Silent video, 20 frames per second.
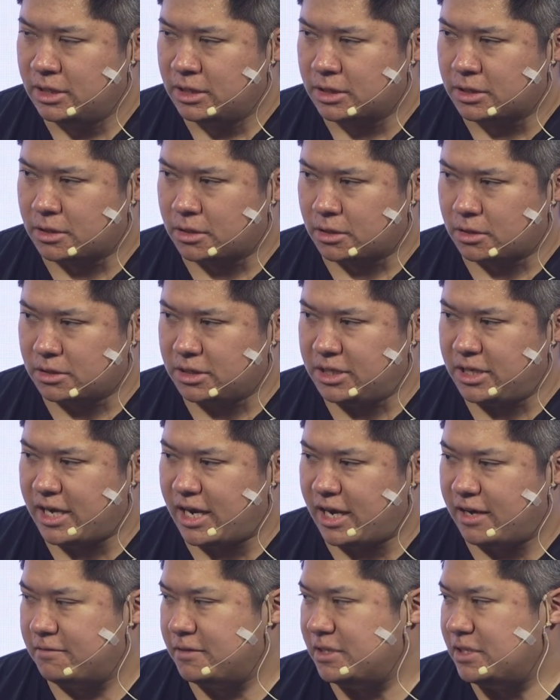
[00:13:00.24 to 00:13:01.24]
currently
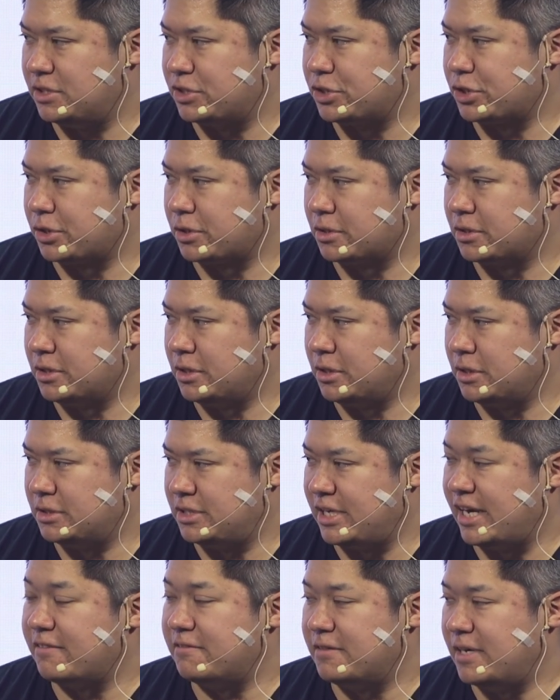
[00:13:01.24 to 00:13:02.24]
have an internal
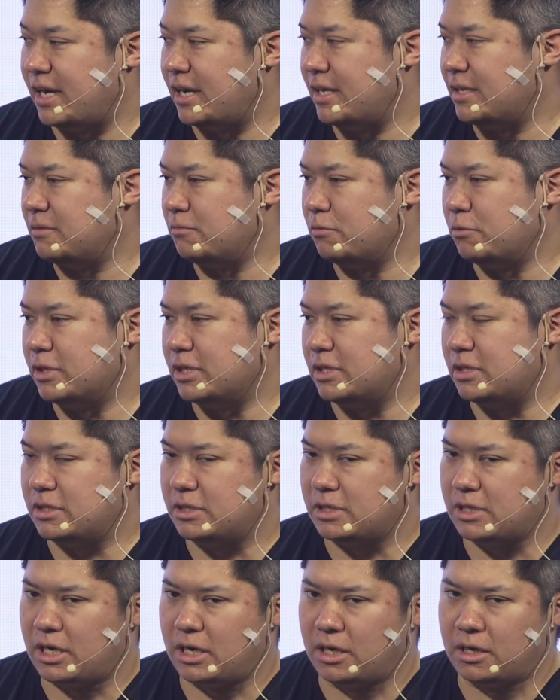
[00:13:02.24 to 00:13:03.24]
DevNet with
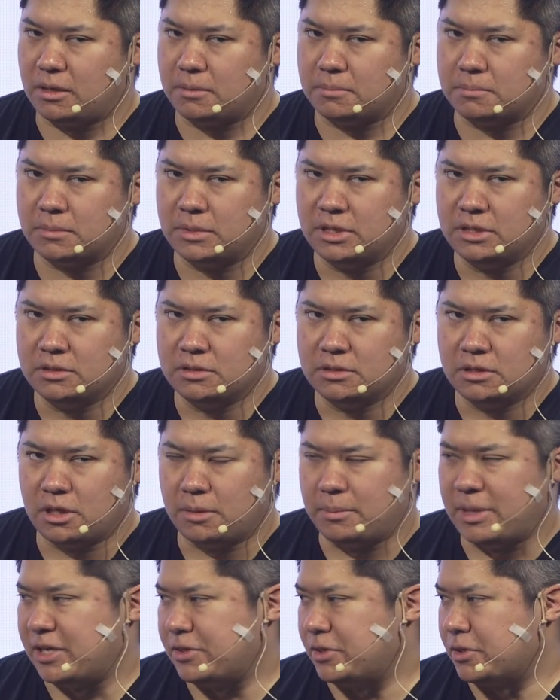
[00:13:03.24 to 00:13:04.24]

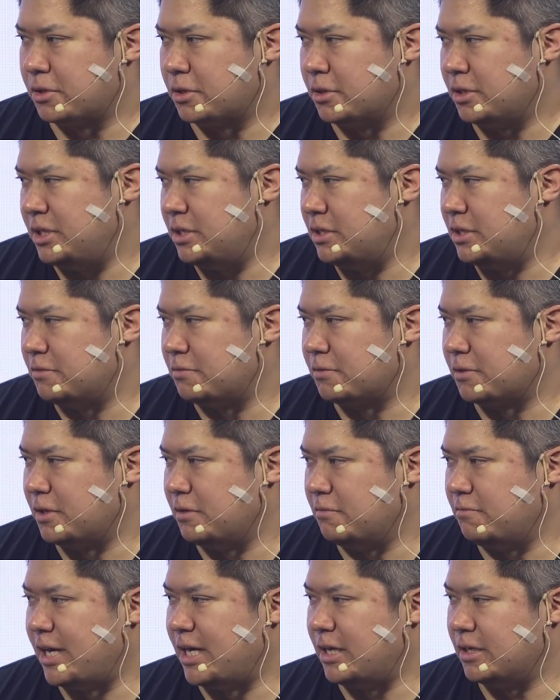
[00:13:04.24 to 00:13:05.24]
about 30
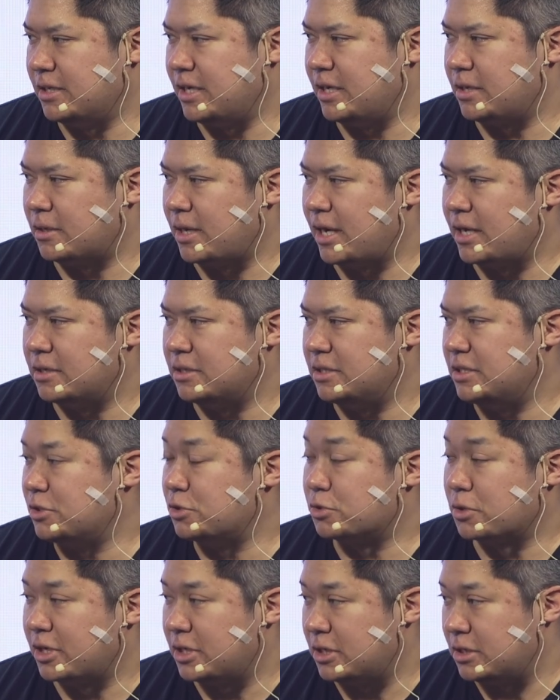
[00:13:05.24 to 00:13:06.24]
different validator
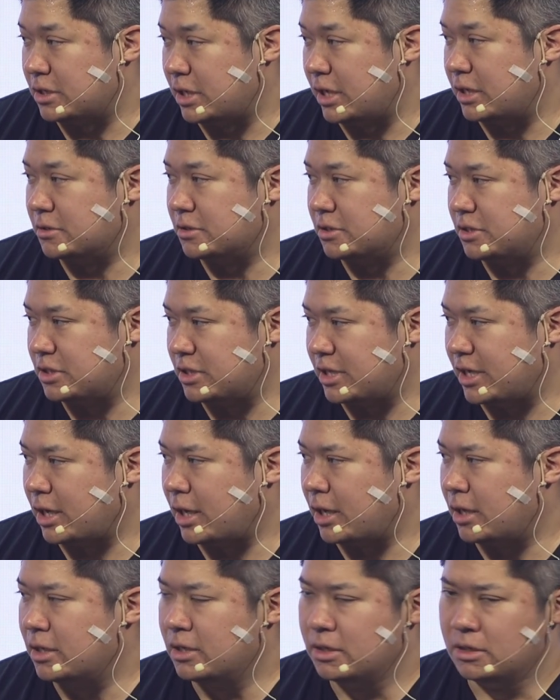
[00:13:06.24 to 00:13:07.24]
entities running nodes
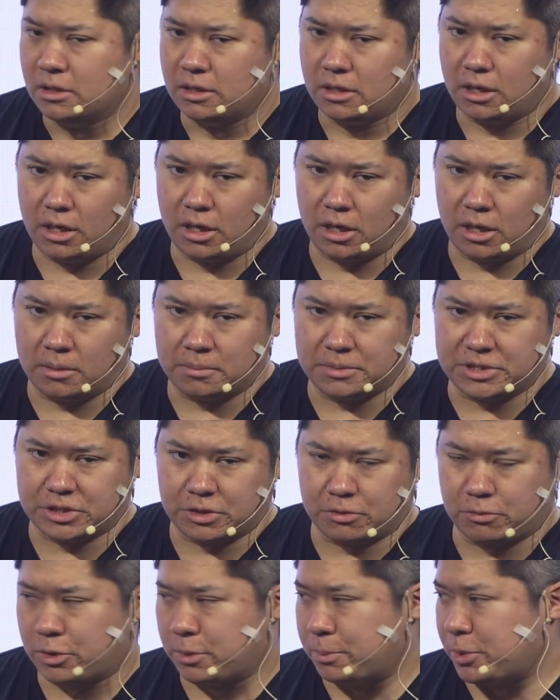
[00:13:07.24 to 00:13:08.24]
there.
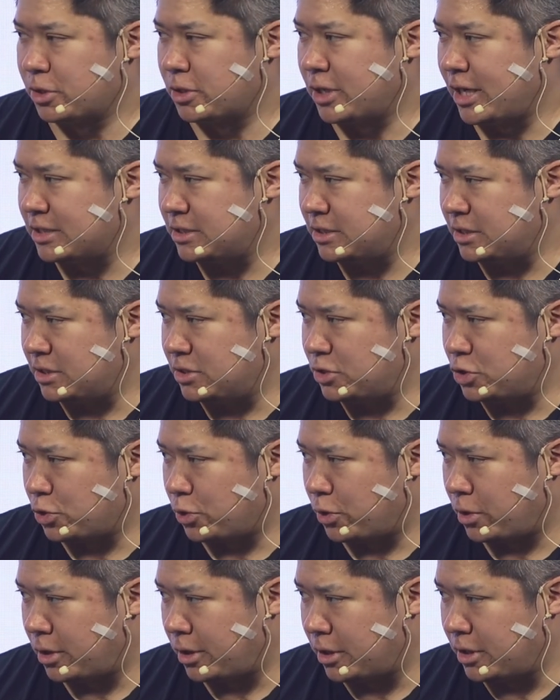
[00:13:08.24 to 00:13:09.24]
So we're progressing
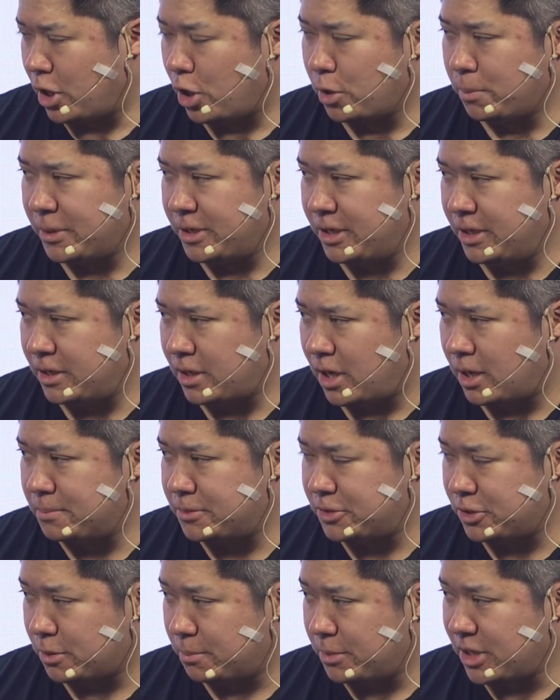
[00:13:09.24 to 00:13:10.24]
toward opening up
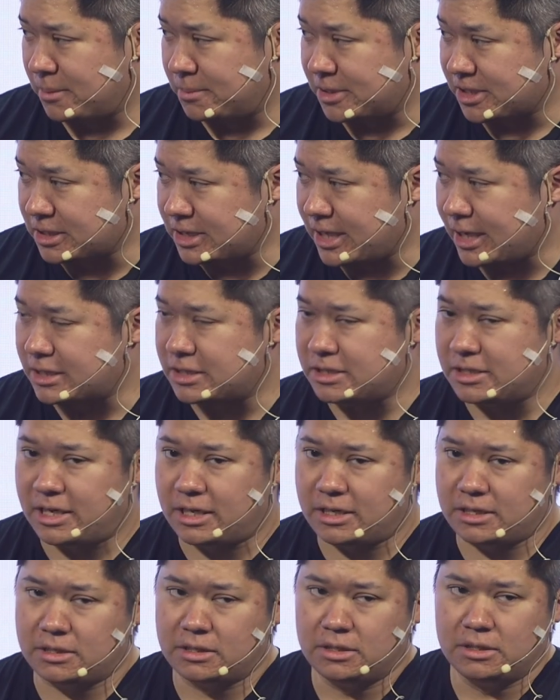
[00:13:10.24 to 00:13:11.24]
to a public
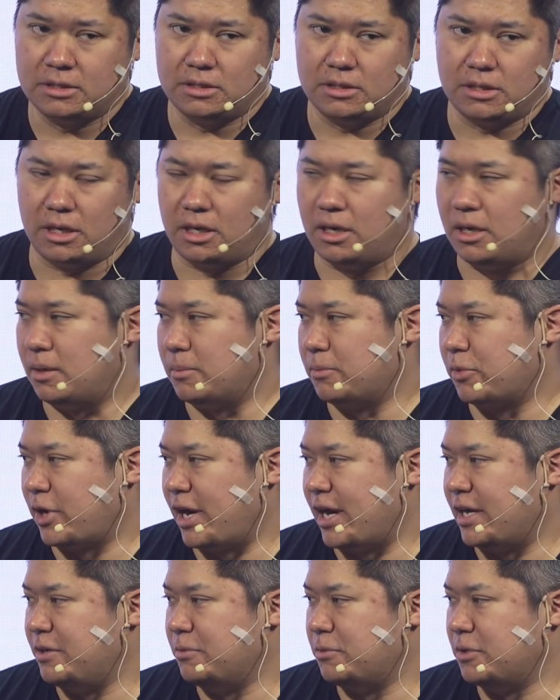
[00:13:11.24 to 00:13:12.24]
testnet where
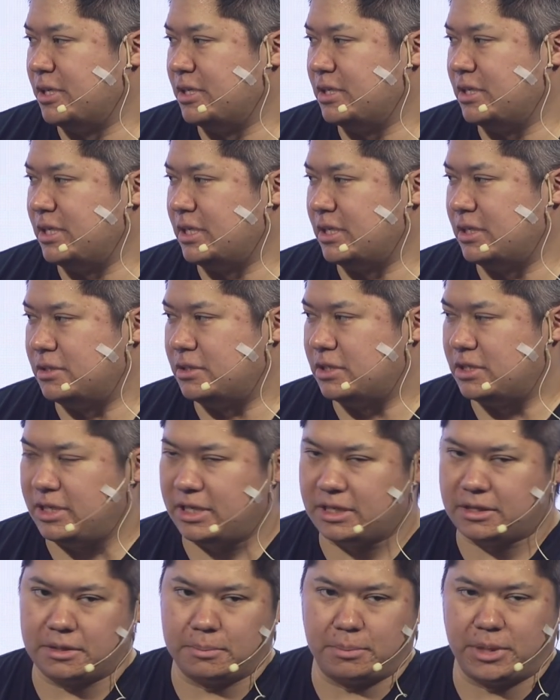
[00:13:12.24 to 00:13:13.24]
anyone can just
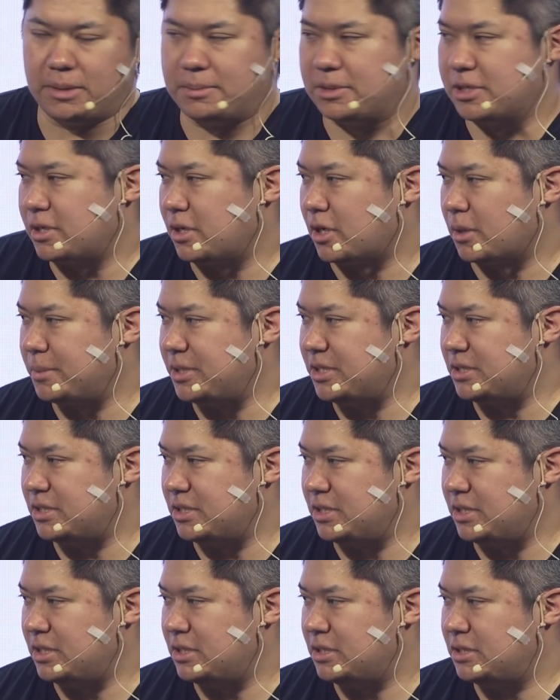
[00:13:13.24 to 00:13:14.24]
hit the public
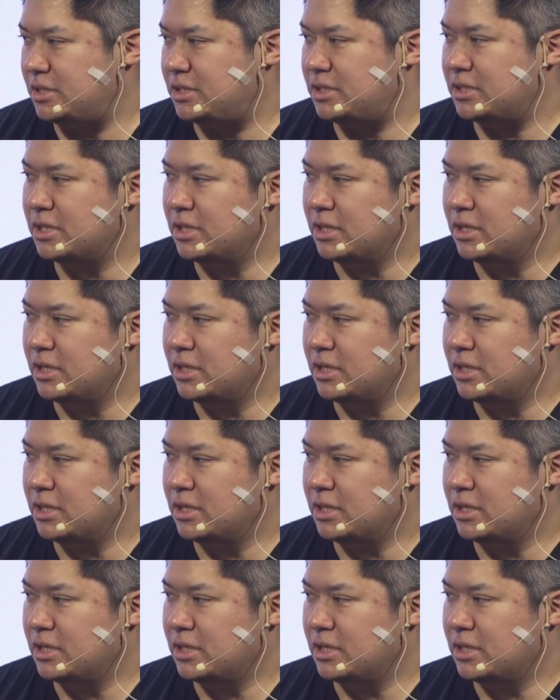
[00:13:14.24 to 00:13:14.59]
RPCs.